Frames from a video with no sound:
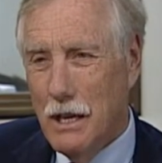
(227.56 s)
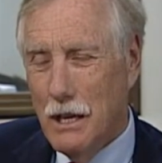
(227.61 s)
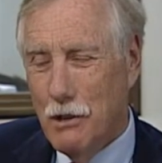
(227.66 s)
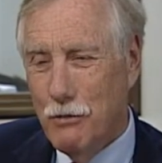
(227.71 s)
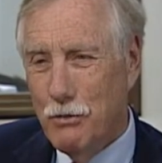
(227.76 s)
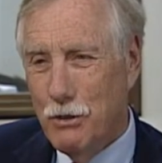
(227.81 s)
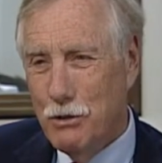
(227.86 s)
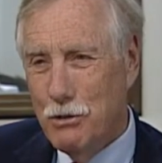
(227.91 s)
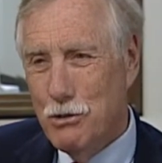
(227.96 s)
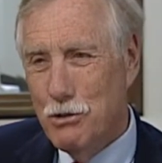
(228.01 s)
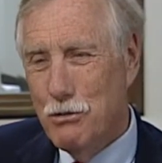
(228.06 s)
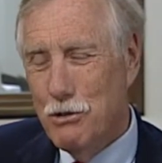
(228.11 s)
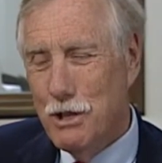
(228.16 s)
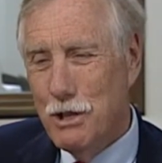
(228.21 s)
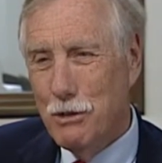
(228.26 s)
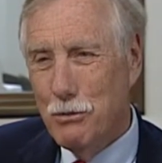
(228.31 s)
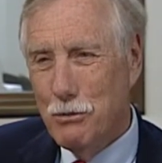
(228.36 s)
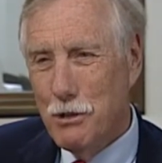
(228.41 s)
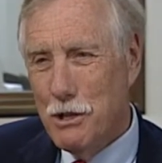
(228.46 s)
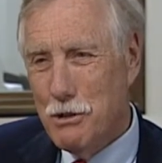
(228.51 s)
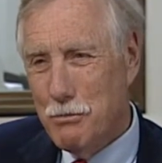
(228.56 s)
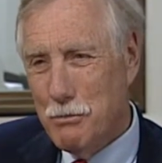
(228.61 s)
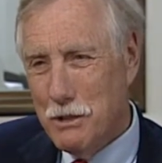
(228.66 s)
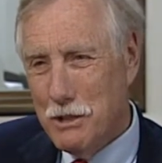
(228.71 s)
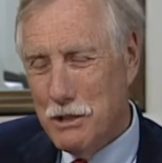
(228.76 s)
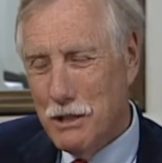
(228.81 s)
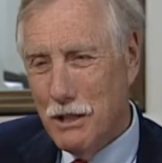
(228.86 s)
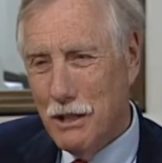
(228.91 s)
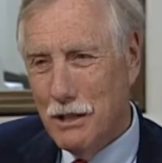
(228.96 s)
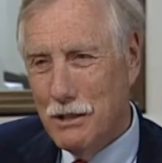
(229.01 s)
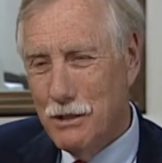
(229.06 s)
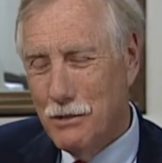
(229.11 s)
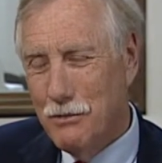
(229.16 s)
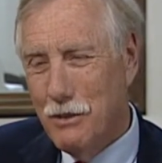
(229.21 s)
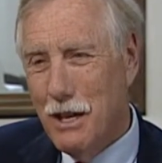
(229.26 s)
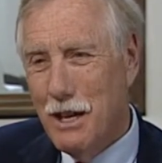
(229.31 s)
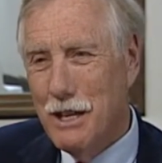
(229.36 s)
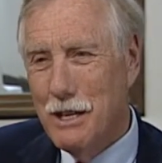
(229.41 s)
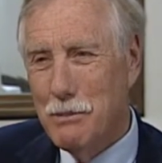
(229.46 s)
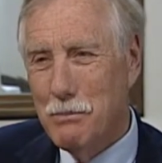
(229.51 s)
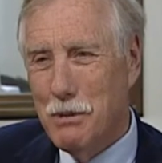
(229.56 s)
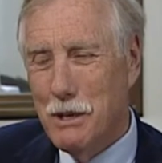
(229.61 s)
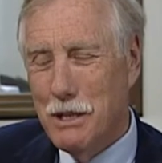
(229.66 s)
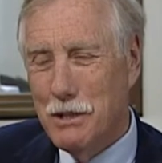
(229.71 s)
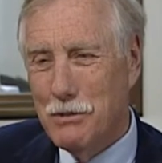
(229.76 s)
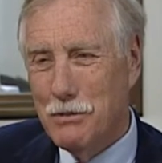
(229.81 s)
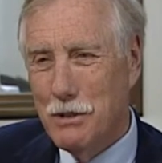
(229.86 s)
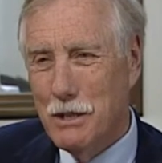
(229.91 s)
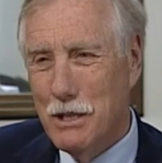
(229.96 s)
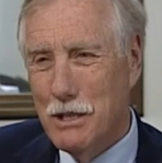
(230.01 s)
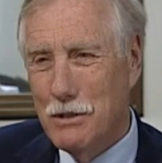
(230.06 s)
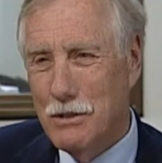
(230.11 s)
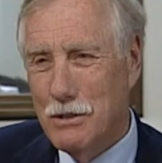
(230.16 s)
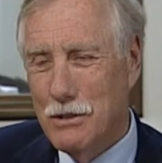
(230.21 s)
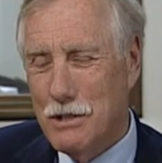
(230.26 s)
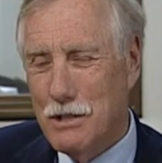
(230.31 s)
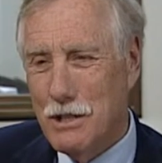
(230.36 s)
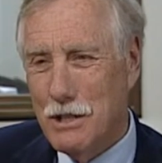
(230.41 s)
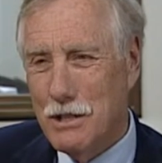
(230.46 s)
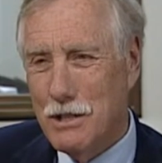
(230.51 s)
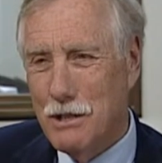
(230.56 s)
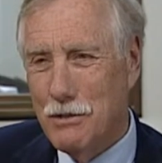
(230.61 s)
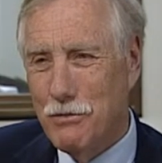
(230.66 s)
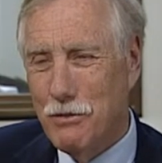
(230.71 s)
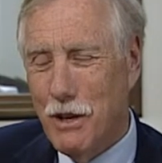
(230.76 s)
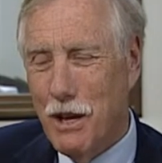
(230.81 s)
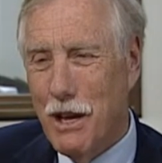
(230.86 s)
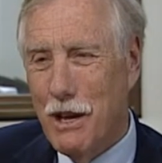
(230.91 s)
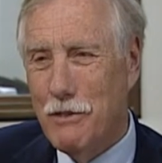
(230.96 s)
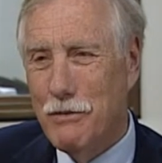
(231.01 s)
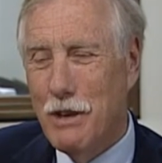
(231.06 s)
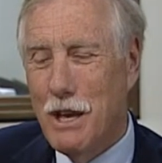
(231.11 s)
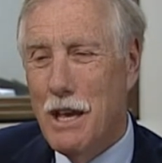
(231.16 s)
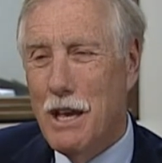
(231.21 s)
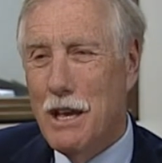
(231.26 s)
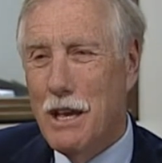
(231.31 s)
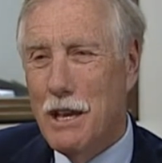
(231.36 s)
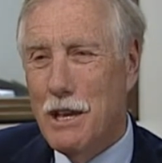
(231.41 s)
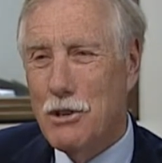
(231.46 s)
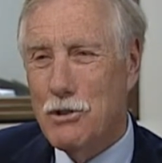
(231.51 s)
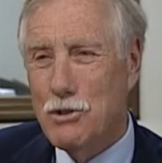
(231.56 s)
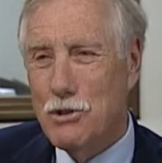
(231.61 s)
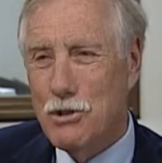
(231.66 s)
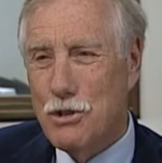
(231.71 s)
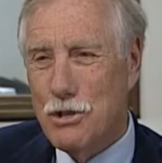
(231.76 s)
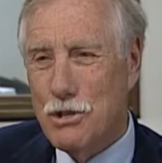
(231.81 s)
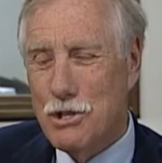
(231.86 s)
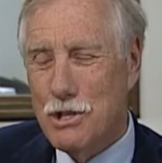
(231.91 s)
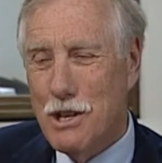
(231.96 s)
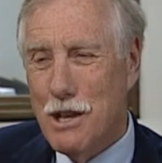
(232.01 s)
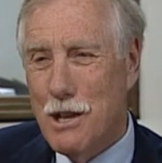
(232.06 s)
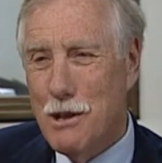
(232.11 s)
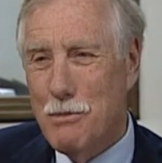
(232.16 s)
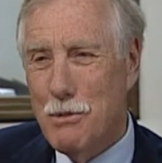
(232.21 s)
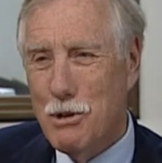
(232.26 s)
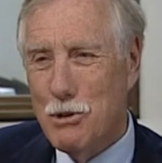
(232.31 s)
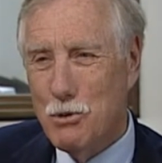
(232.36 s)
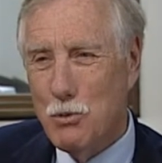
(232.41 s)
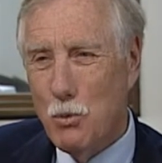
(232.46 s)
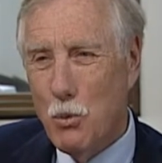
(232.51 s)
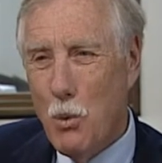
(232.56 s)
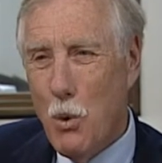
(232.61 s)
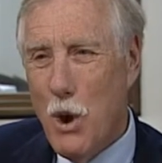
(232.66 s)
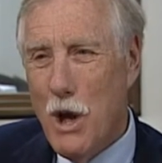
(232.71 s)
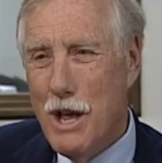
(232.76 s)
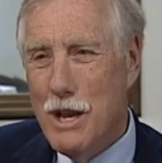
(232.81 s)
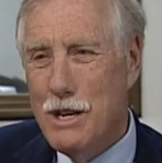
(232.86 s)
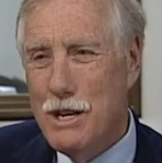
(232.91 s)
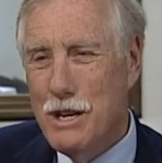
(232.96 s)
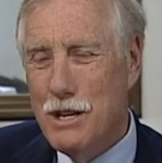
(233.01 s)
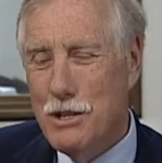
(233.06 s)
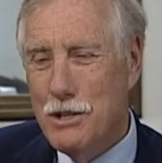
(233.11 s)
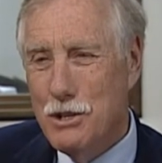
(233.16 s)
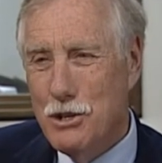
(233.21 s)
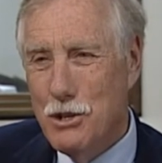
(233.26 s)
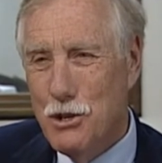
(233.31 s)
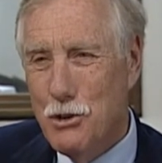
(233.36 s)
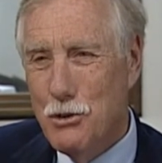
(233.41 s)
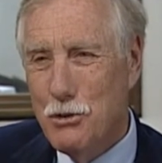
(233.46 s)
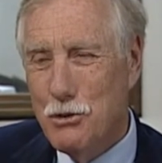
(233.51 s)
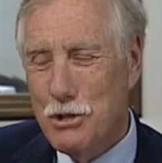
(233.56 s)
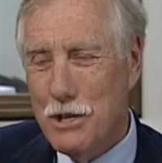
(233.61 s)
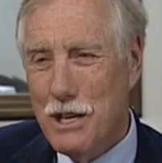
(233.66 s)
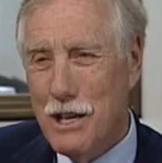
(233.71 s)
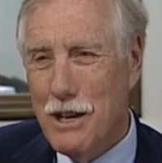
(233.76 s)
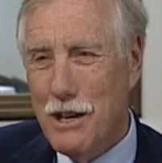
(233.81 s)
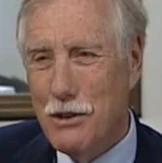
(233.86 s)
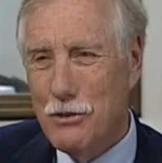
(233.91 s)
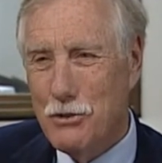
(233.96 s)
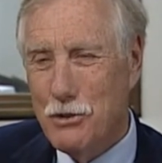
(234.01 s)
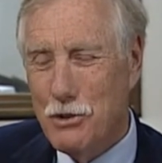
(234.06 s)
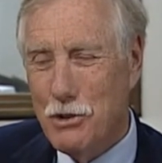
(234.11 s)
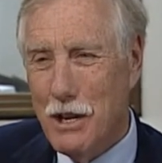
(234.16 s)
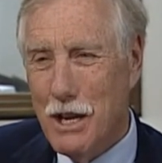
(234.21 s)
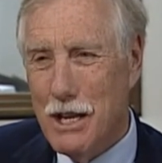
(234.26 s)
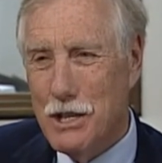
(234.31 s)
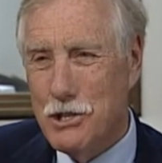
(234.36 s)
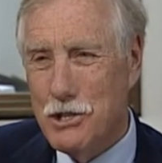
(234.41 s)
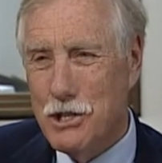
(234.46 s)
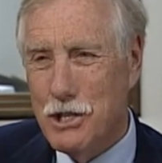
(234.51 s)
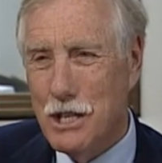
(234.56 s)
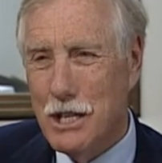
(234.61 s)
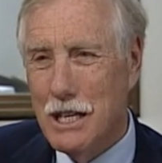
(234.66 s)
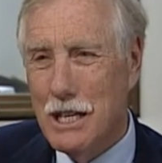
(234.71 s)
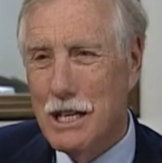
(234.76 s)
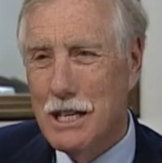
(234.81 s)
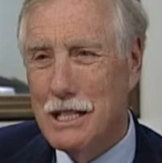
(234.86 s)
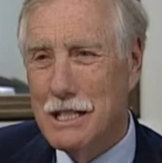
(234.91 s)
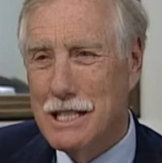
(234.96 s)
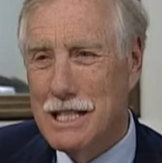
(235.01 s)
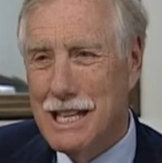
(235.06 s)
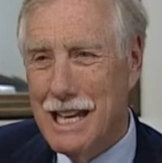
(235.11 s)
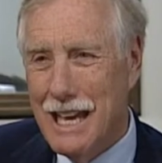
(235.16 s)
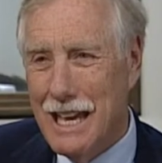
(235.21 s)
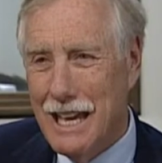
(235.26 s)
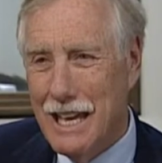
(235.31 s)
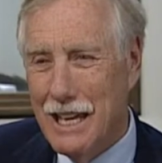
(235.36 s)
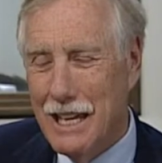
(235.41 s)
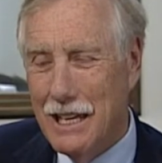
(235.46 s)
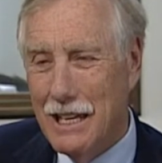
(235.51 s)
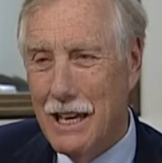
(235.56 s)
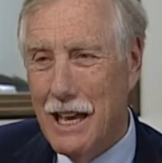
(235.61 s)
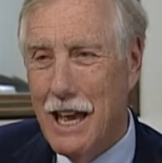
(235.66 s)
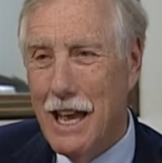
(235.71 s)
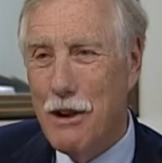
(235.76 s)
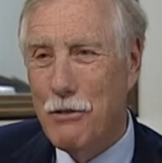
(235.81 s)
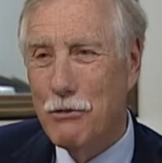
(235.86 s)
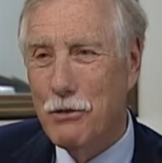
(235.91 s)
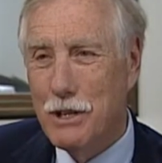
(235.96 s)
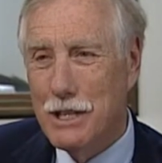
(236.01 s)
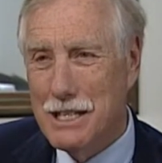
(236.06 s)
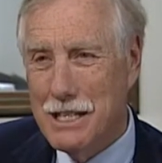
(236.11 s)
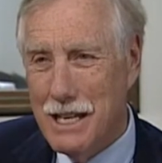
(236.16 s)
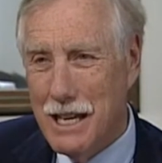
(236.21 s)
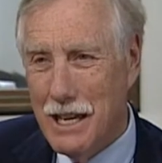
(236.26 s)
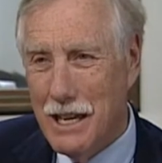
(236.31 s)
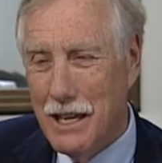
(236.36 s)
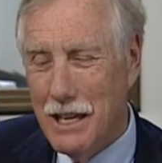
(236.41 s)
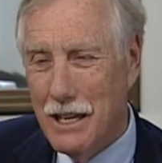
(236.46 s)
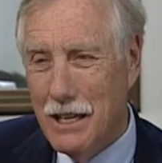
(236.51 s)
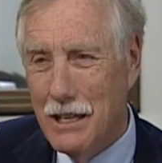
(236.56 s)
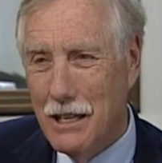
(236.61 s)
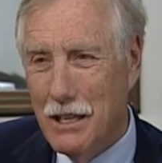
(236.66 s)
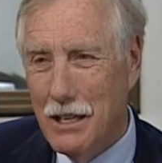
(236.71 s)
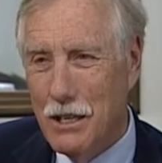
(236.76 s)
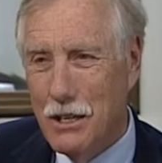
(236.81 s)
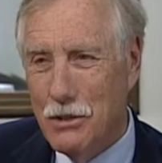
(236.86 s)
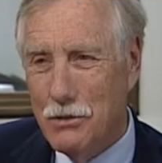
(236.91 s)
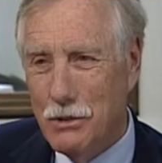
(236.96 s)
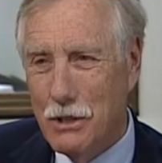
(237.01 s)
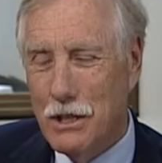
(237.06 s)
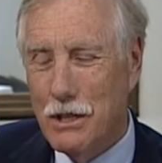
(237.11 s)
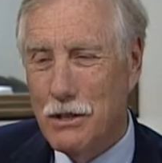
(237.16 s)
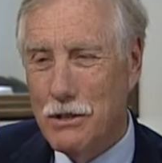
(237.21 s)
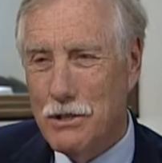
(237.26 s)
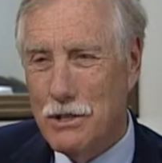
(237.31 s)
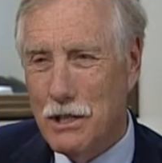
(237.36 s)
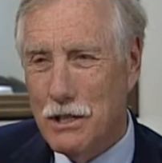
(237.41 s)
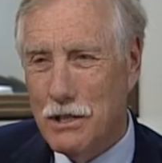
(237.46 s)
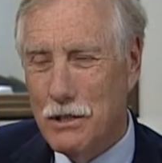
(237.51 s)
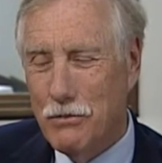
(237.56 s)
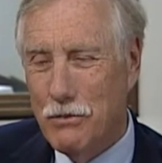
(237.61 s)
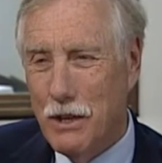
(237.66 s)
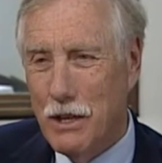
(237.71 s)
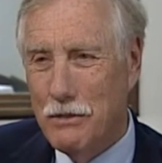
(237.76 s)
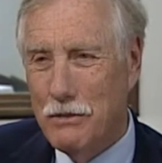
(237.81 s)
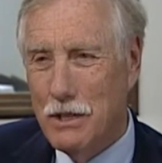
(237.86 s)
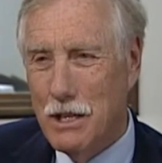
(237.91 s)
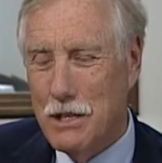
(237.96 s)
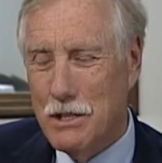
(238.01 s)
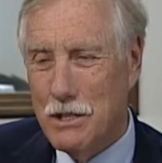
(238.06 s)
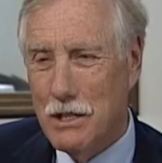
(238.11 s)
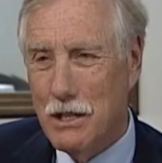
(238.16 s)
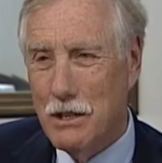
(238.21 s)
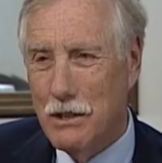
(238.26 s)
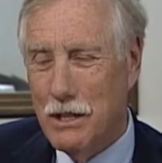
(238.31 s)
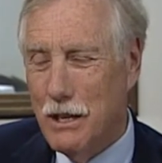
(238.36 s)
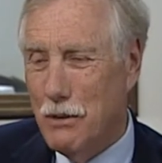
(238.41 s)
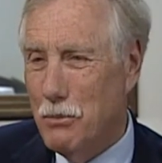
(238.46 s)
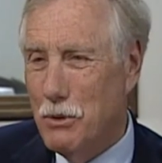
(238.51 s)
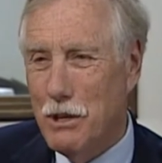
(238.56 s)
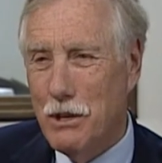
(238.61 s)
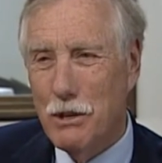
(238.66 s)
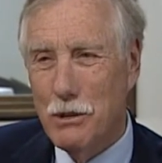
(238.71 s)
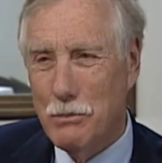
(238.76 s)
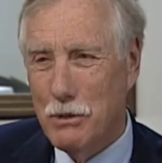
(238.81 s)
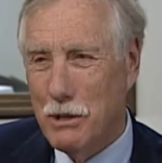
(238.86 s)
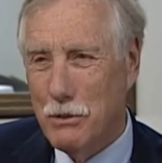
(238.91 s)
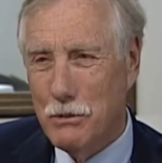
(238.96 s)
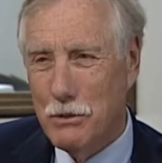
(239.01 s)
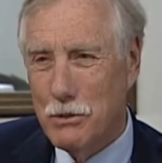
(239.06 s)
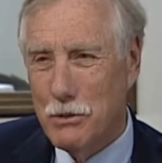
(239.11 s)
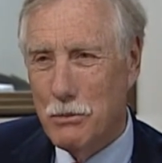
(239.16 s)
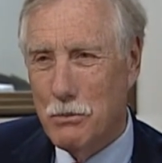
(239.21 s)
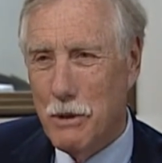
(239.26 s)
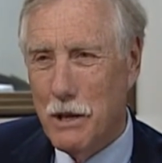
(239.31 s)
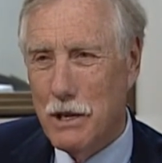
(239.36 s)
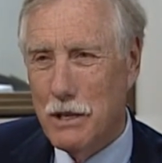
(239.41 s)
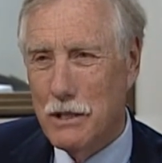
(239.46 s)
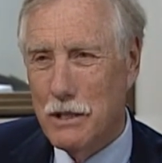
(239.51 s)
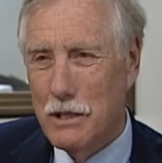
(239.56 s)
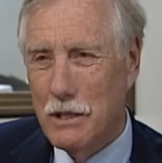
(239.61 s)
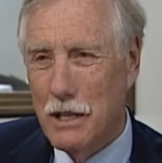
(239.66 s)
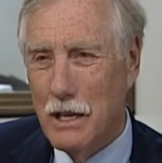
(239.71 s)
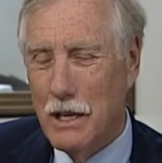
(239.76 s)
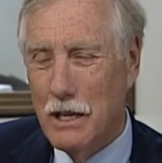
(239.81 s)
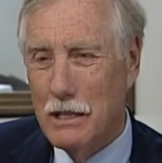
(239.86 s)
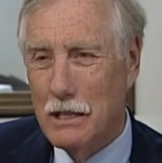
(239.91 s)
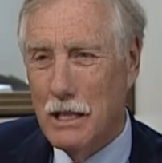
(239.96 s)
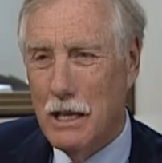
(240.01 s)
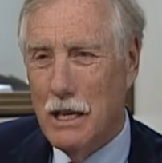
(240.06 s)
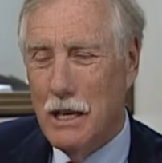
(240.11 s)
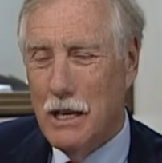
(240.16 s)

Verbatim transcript: If you do the arithmetic, divide it by 365, it's the same as one Newtown tragedy a mm-hmm. day, every day, 365 days a year. Now, we ought to be able to do better than that.